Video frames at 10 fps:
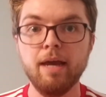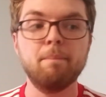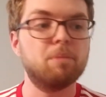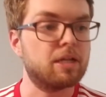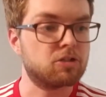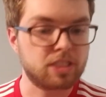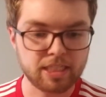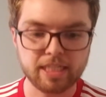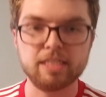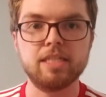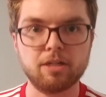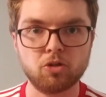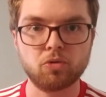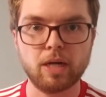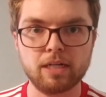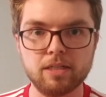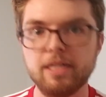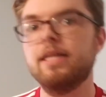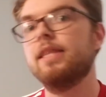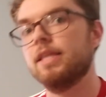Players see it done
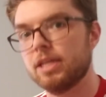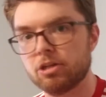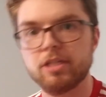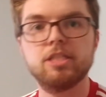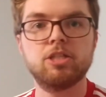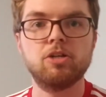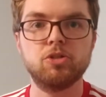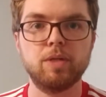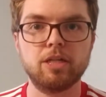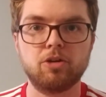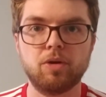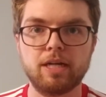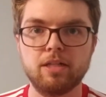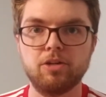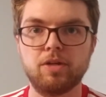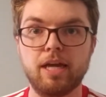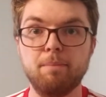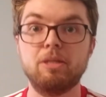correctly, then they're going to start doing it correctly, okay?